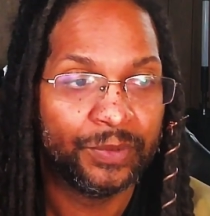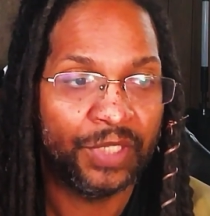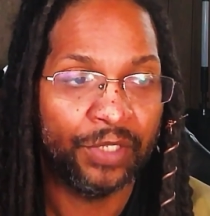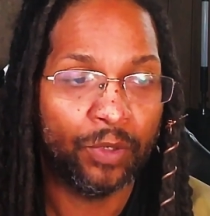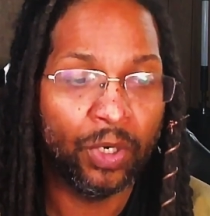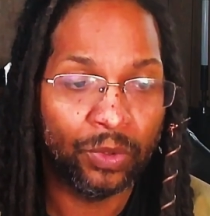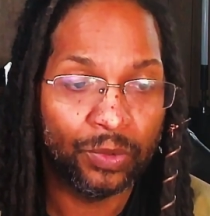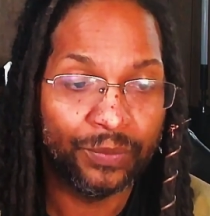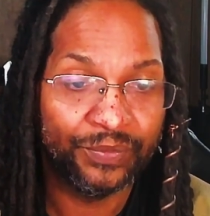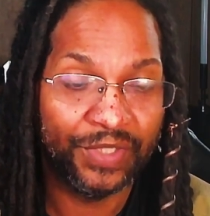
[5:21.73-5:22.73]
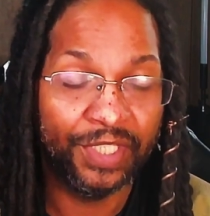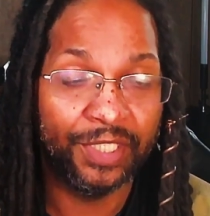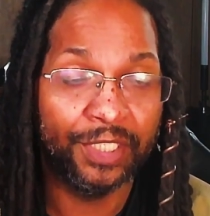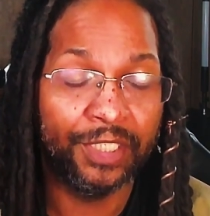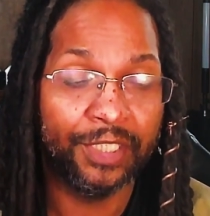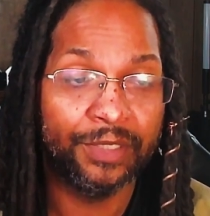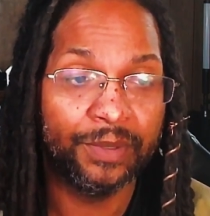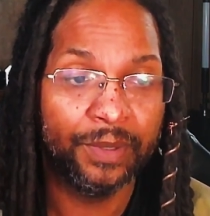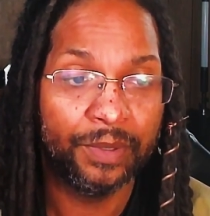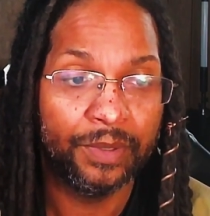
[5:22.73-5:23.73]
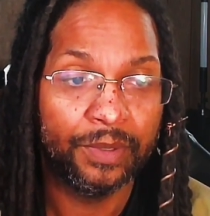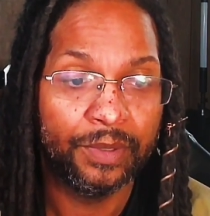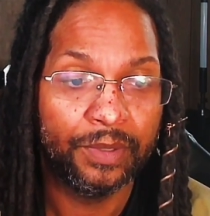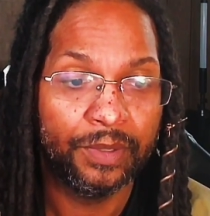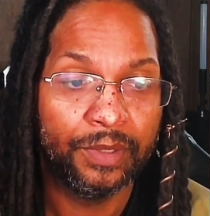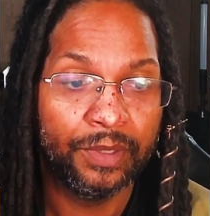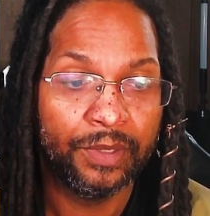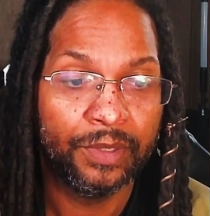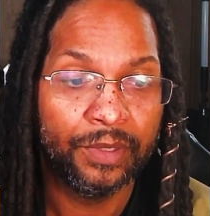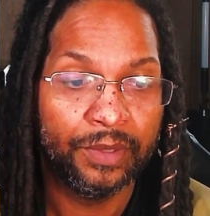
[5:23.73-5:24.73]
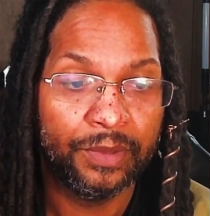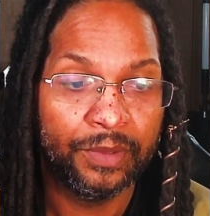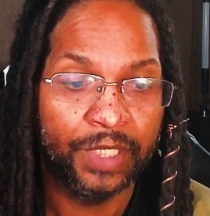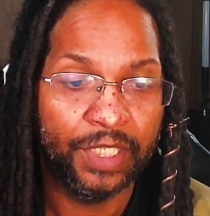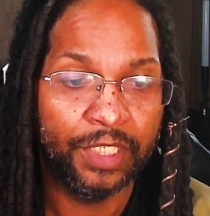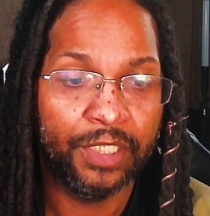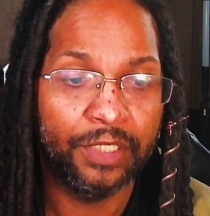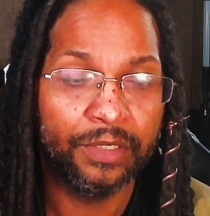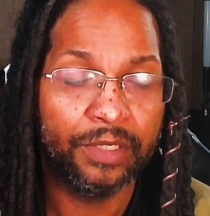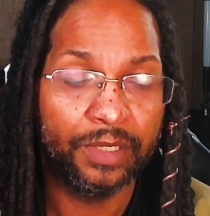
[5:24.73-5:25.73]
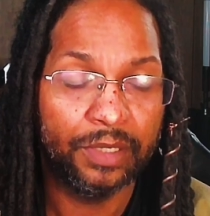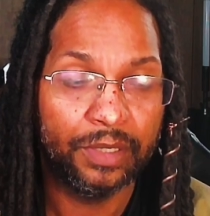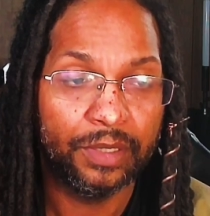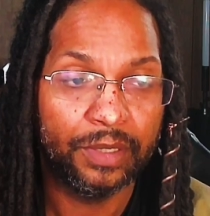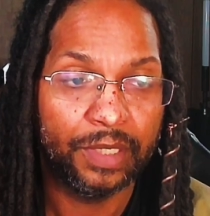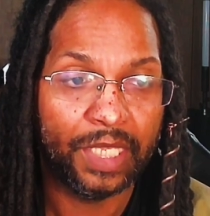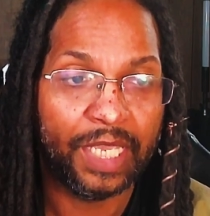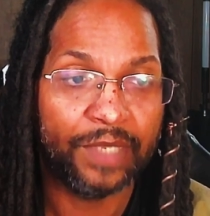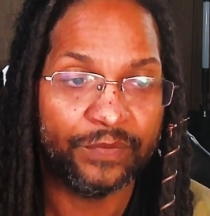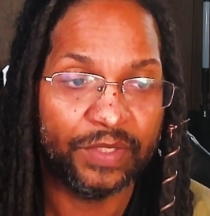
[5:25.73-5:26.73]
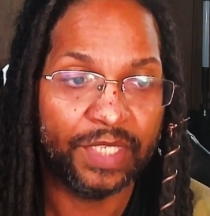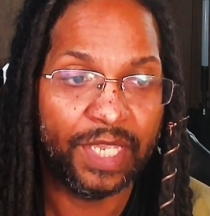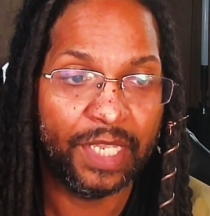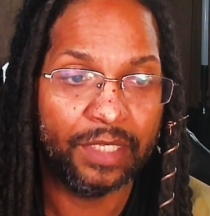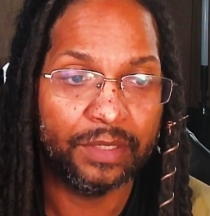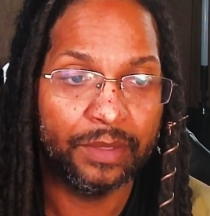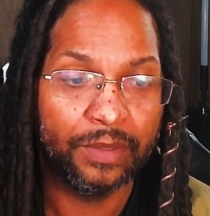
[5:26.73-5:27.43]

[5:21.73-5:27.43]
take a hold. Then then after that